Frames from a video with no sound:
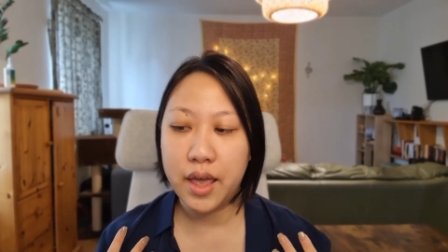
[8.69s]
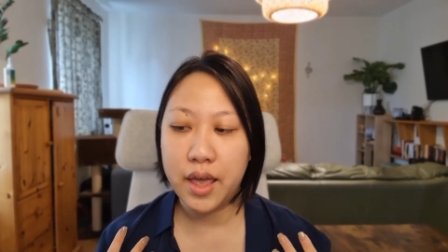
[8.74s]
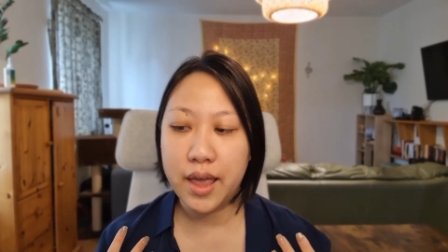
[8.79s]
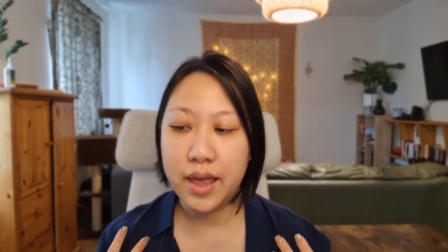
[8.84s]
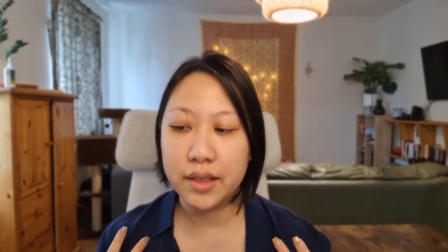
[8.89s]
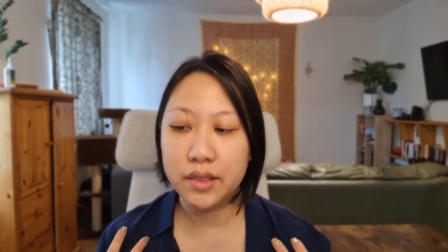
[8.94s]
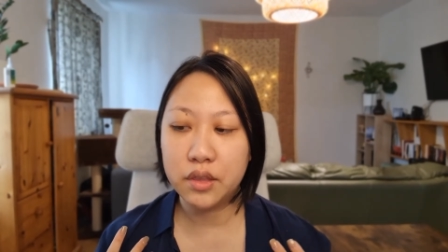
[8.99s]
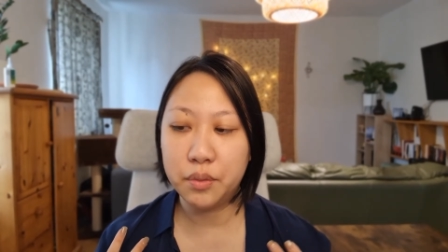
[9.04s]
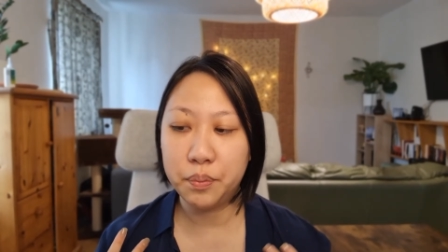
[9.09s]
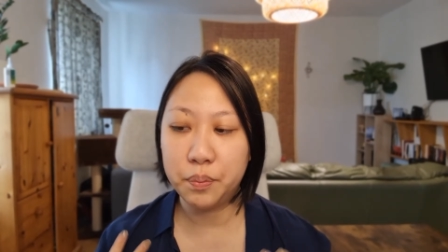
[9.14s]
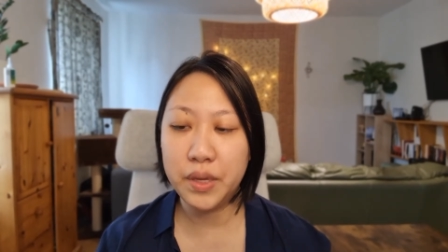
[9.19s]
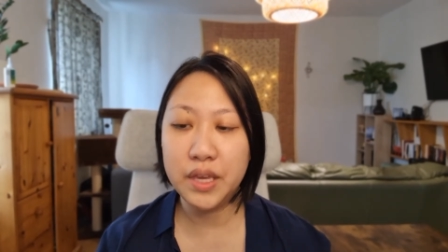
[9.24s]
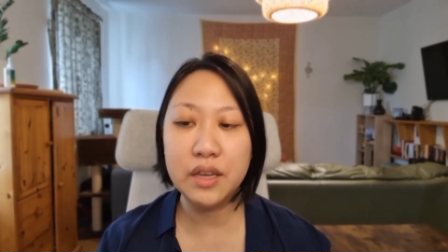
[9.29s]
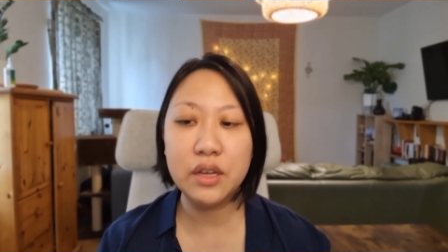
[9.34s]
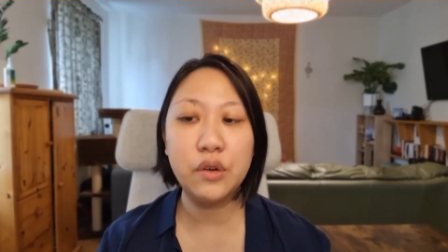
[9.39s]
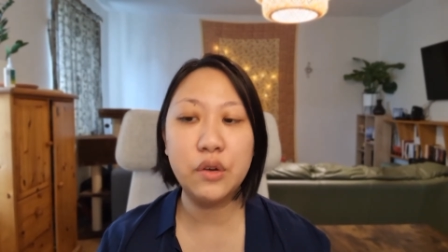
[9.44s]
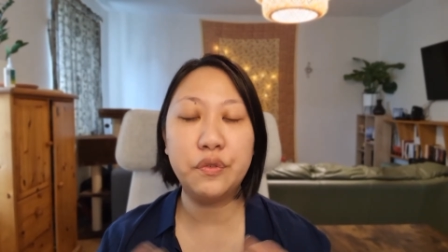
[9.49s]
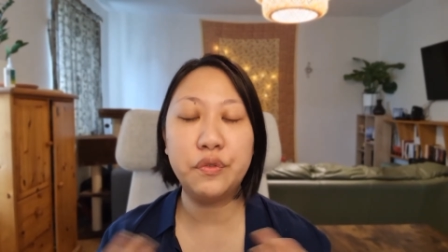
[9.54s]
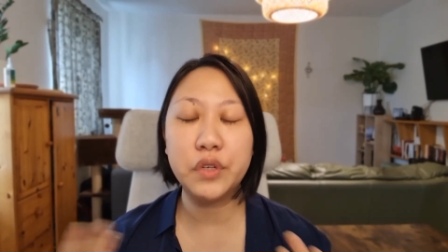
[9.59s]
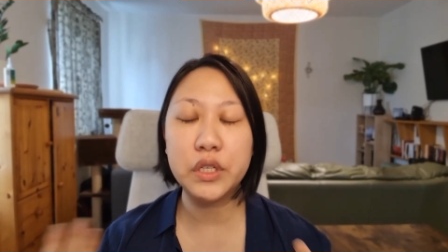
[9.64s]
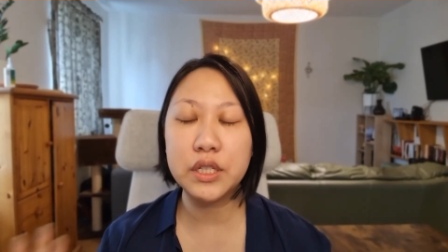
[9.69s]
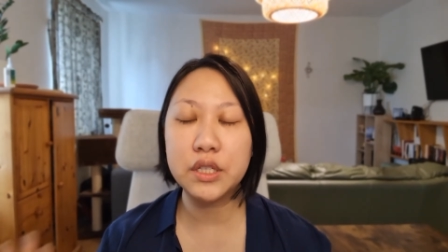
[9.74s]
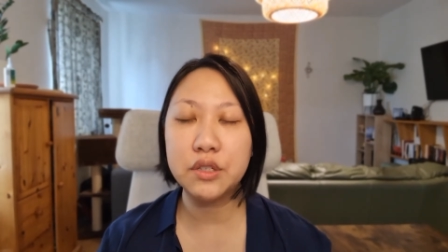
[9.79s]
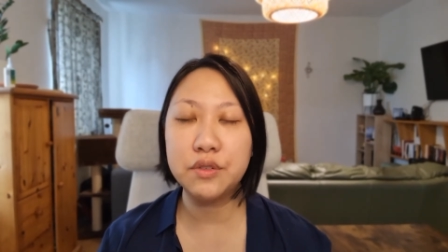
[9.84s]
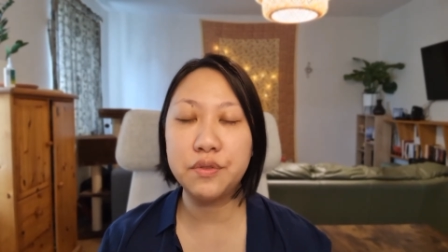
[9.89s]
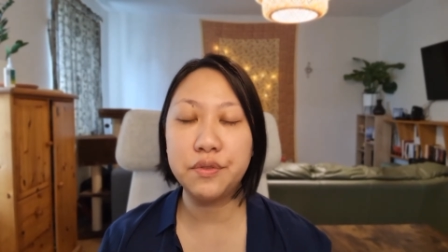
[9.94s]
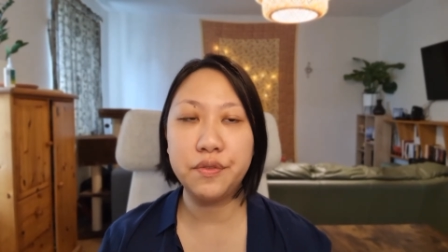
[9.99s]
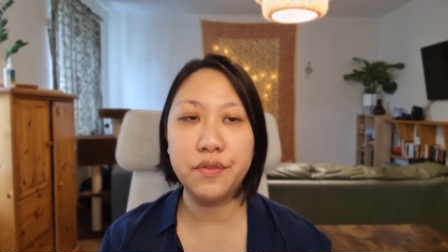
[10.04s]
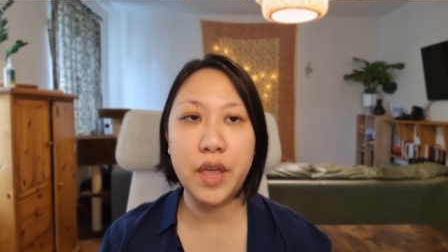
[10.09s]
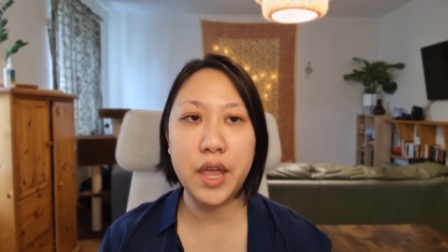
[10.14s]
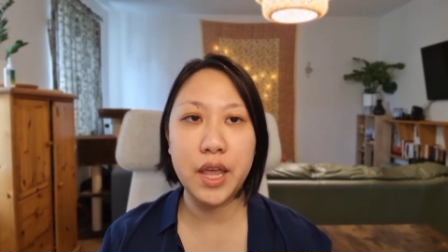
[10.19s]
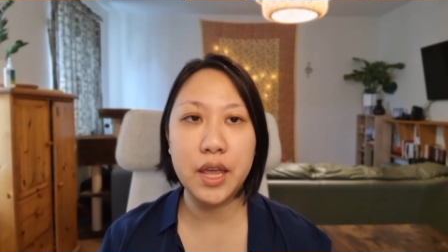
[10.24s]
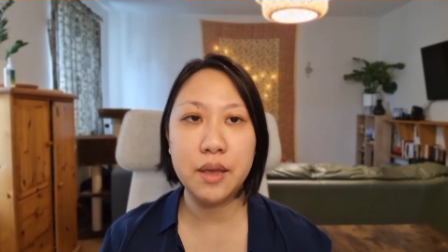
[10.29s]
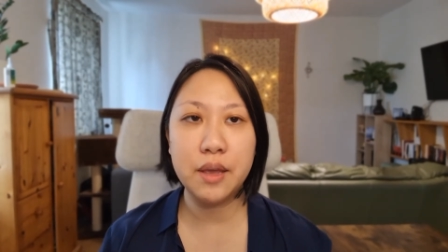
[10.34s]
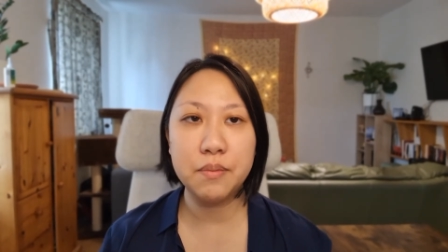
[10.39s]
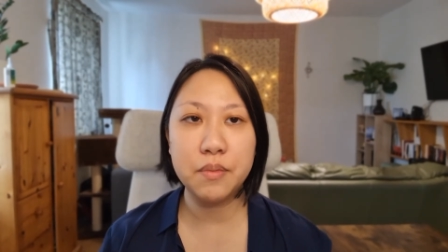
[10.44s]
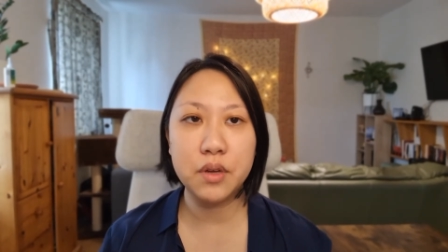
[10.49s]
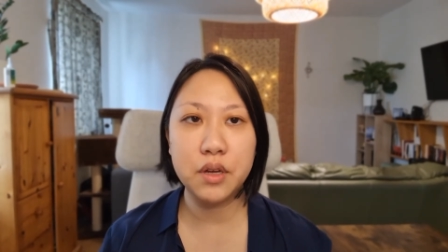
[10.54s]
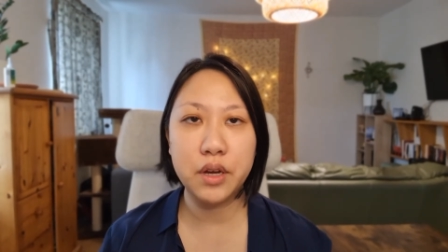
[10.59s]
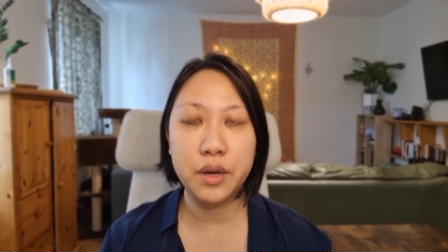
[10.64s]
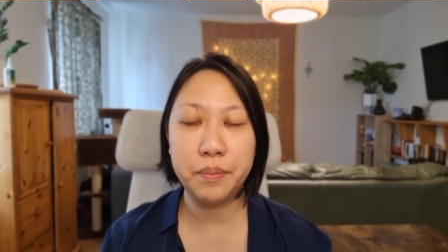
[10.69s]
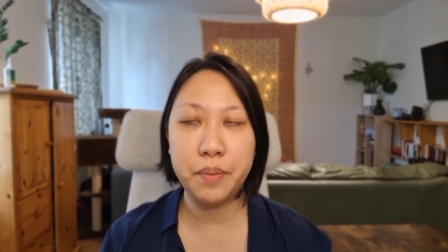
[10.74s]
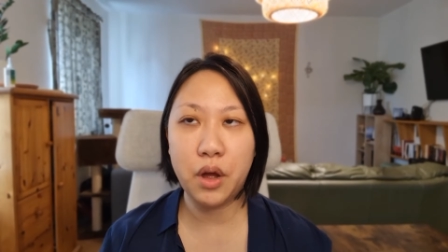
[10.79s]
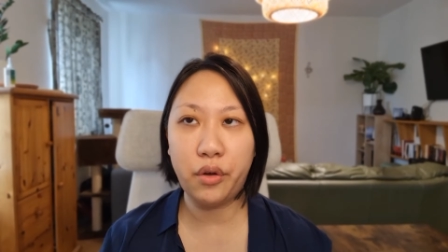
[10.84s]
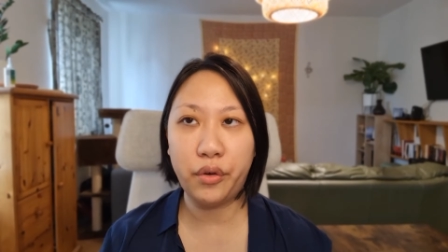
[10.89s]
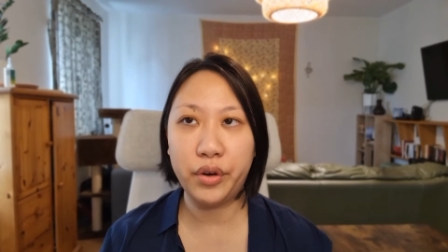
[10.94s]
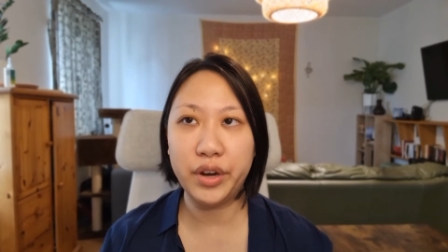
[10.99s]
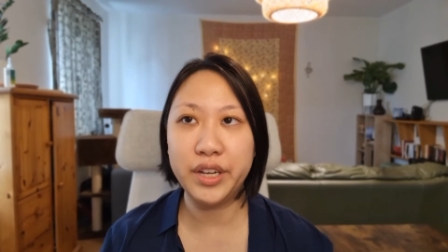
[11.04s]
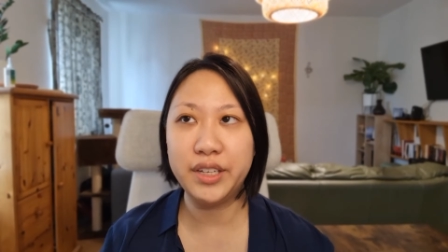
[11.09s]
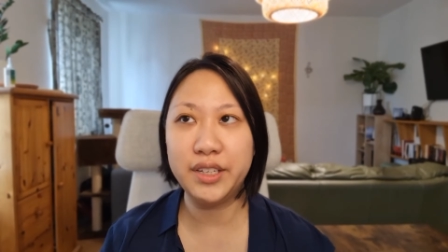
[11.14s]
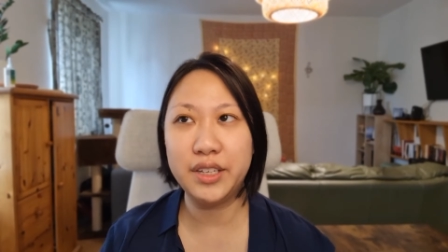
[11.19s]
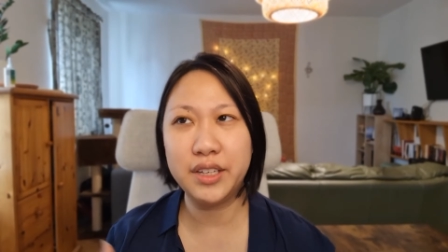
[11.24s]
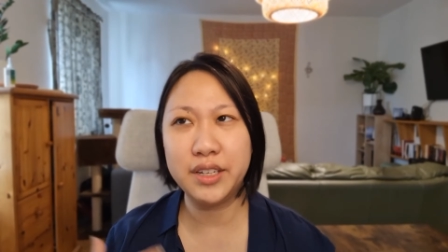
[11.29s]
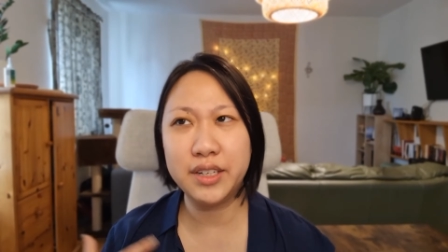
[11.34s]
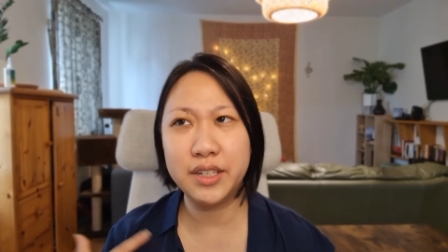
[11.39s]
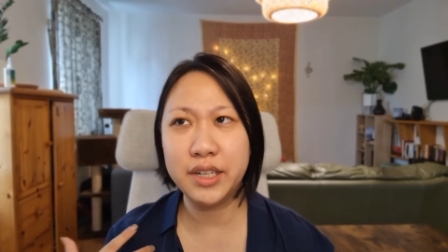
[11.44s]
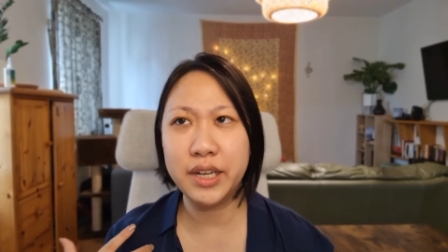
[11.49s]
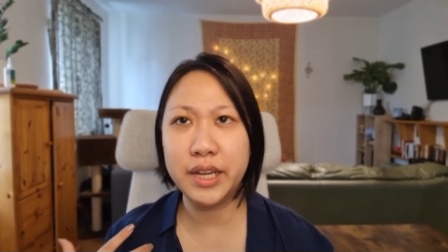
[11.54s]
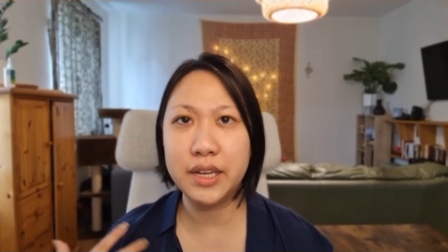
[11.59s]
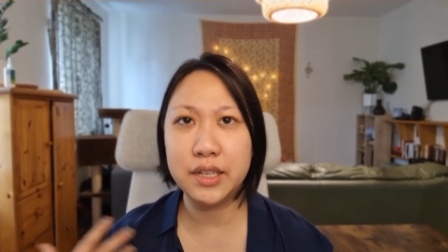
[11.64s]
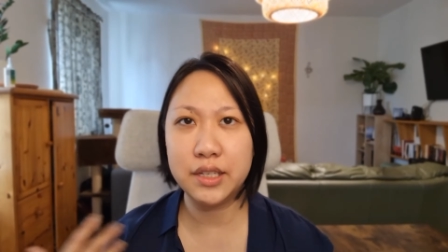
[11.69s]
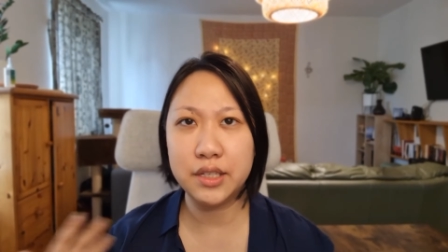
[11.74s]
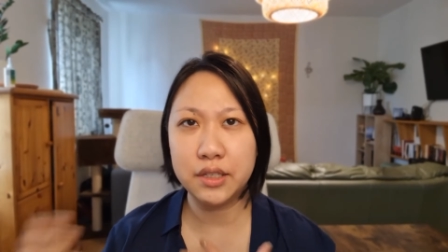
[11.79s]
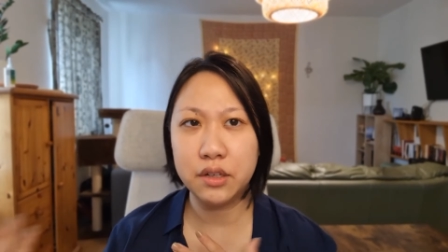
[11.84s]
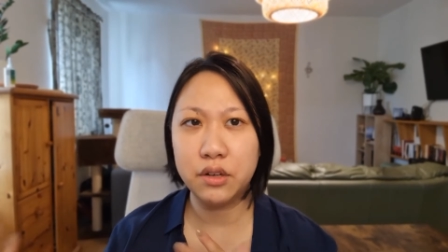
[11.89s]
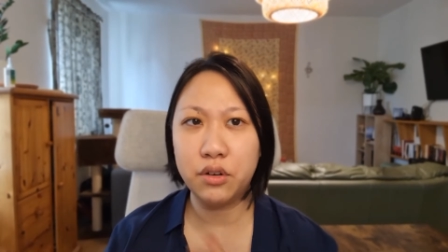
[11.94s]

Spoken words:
at the peak of its fame about a year and a